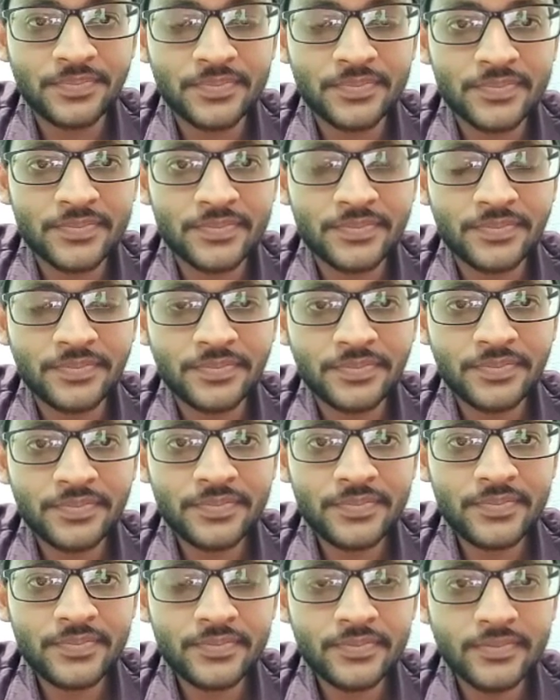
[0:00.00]

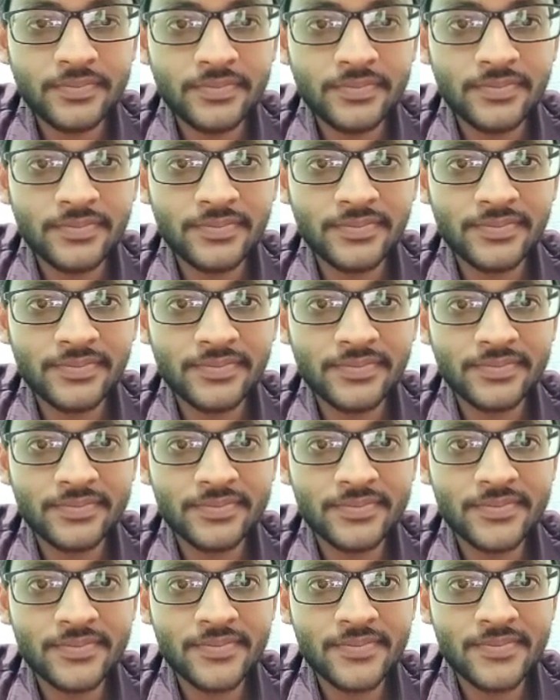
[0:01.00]

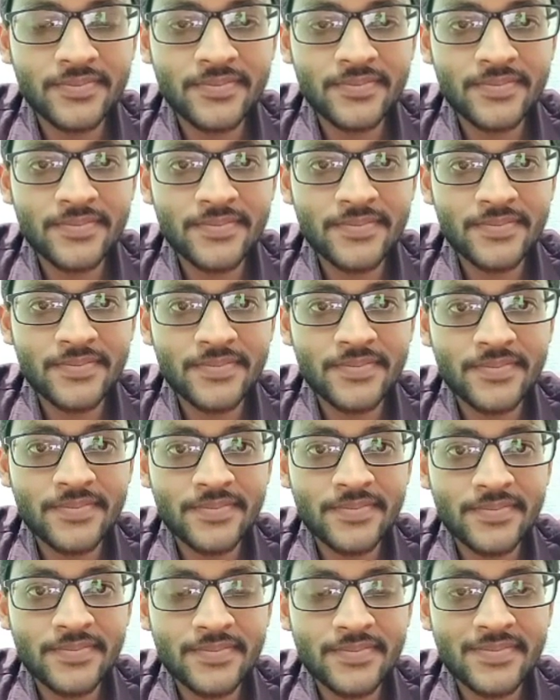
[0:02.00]

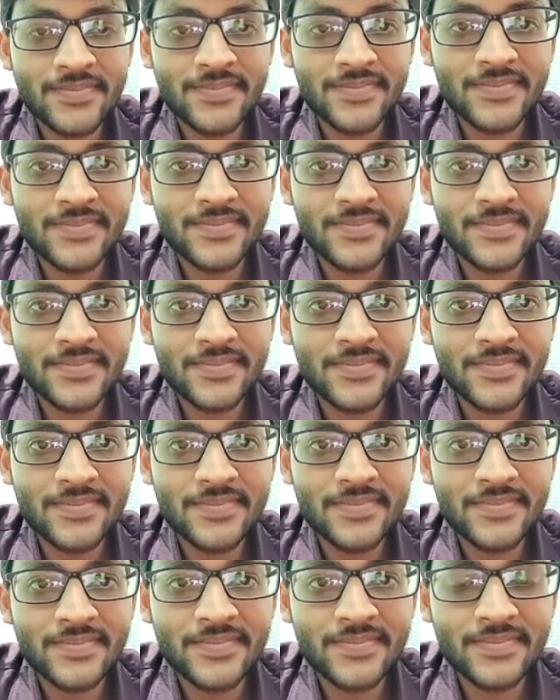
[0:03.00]

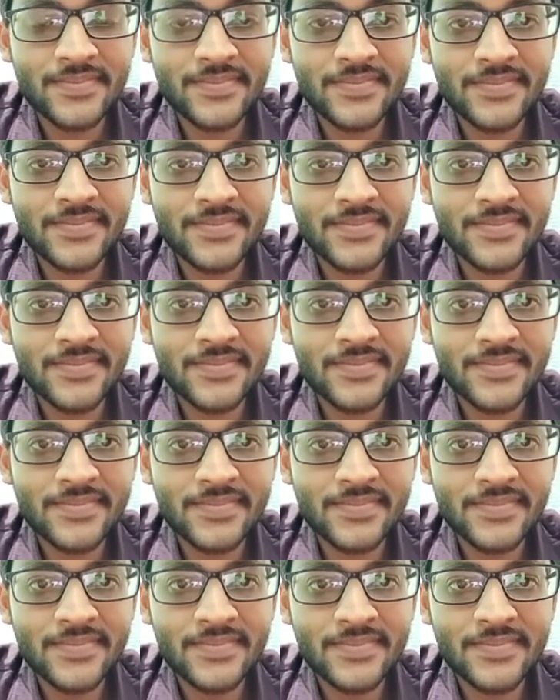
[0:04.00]

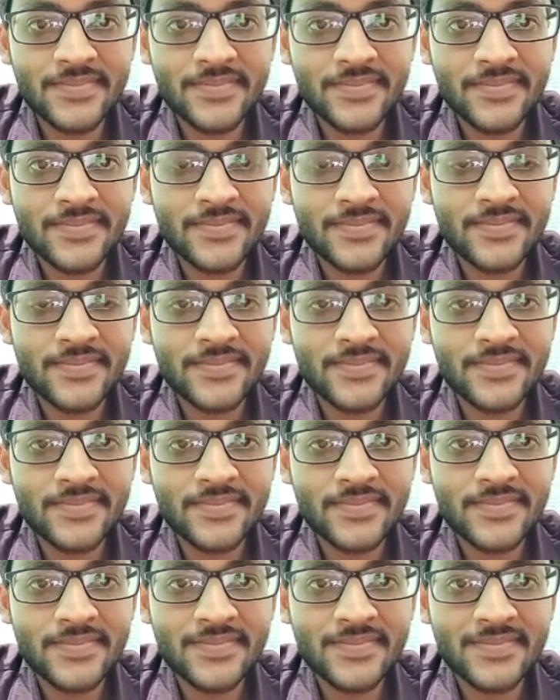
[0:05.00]

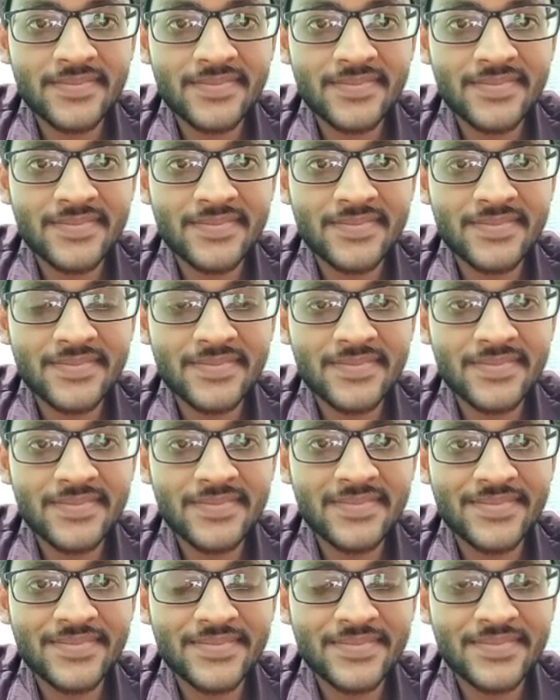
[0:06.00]

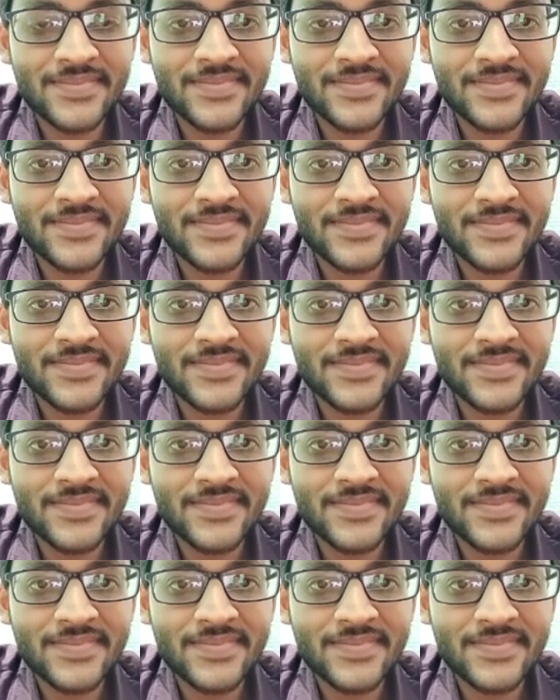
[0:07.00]
[no speech]